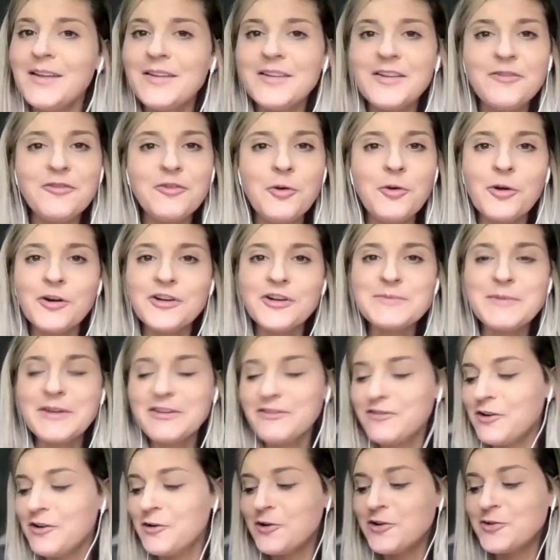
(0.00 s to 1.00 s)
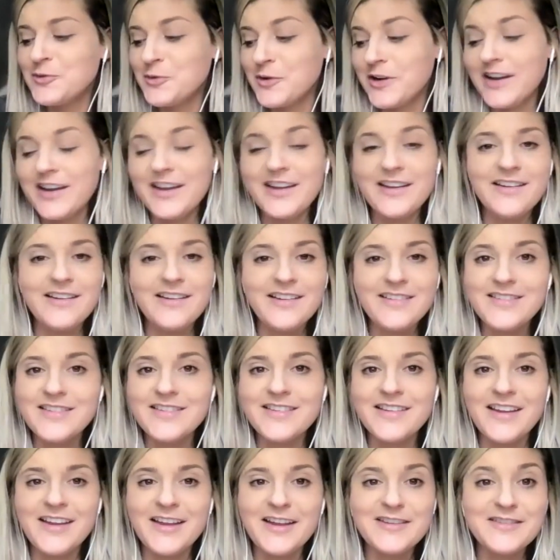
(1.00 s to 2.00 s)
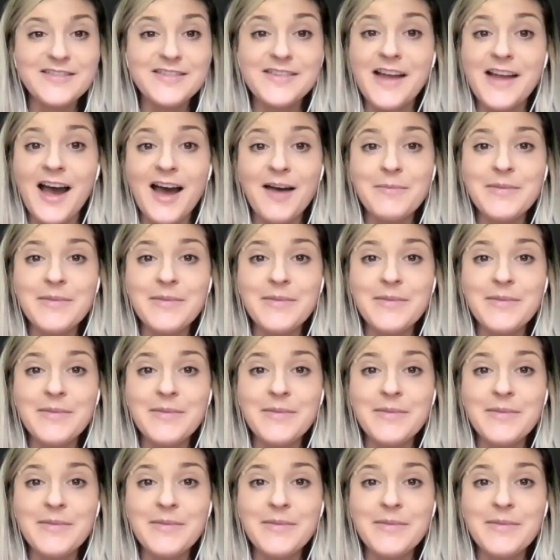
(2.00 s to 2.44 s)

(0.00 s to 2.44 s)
Of course, my phone is ringing. It's not